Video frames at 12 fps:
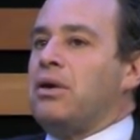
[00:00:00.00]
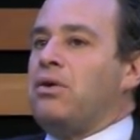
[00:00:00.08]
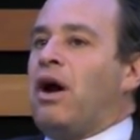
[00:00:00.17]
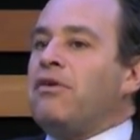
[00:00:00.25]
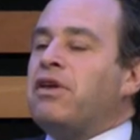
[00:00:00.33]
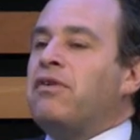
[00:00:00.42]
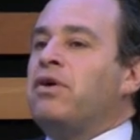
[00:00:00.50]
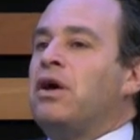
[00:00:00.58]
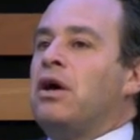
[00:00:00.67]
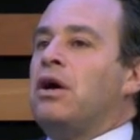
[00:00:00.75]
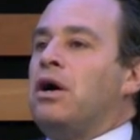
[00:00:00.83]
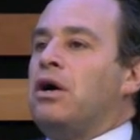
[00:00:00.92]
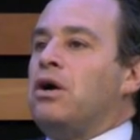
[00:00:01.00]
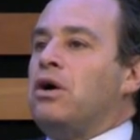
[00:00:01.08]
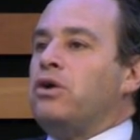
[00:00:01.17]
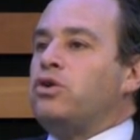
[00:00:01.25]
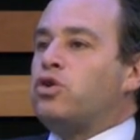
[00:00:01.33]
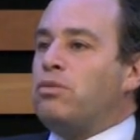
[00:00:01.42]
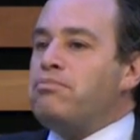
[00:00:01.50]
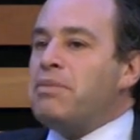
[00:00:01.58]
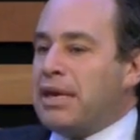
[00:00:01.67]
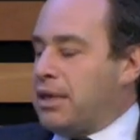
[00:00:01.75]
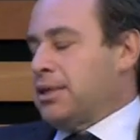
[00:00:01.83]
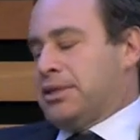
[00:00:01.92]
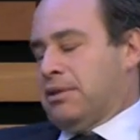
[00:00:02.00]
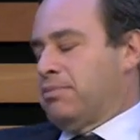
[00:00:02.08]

you have to have tremendous